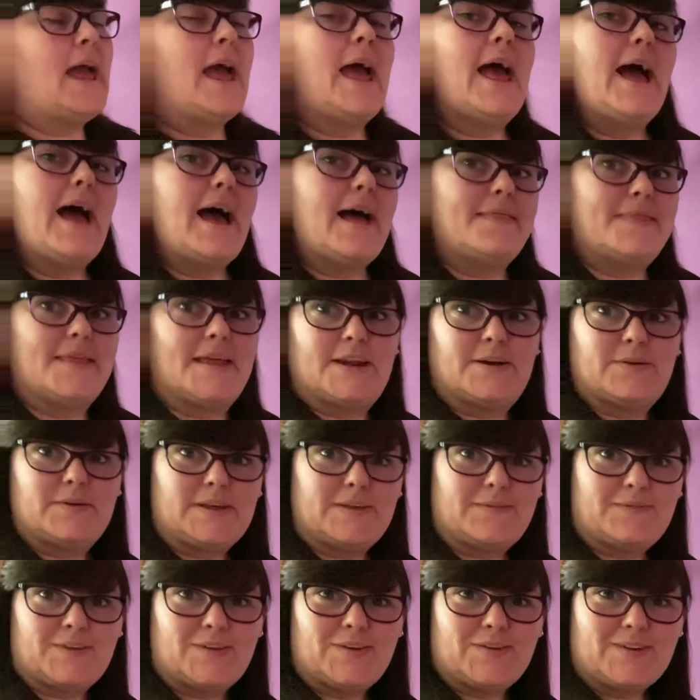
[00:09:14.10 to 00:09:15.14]
And then I'll
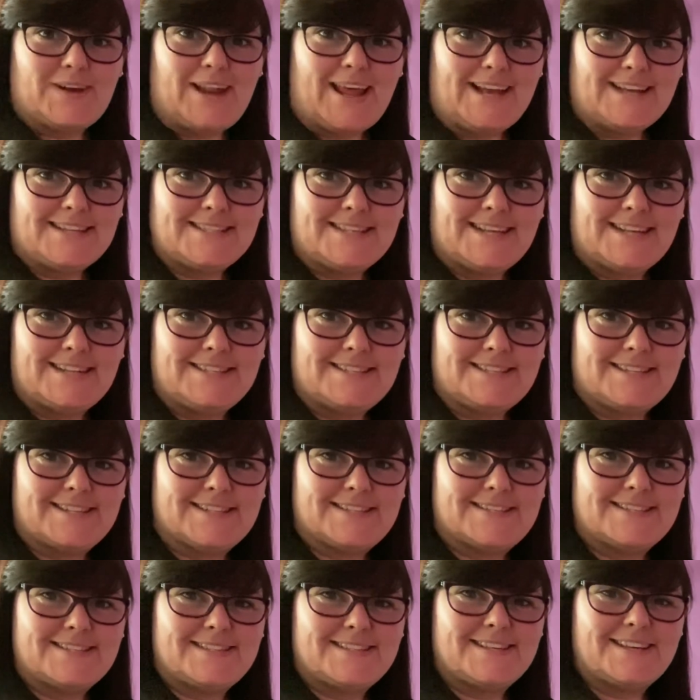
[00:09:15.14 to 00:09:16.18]
give you your next
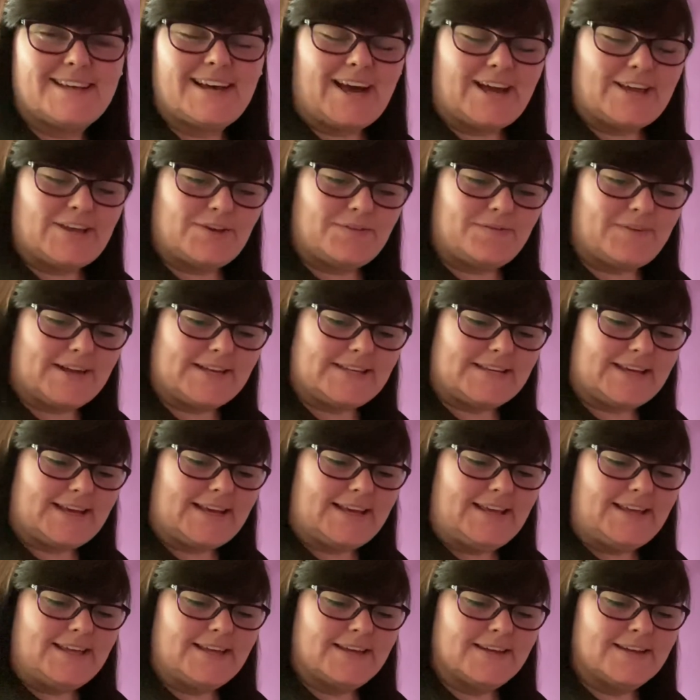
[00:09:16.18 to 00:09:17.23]
sentence. Are you
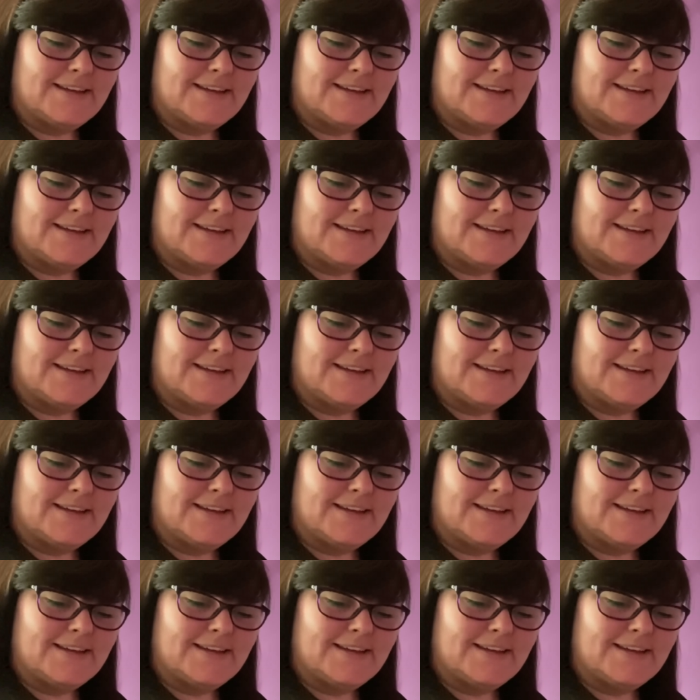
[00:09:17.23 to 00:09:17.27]
ready?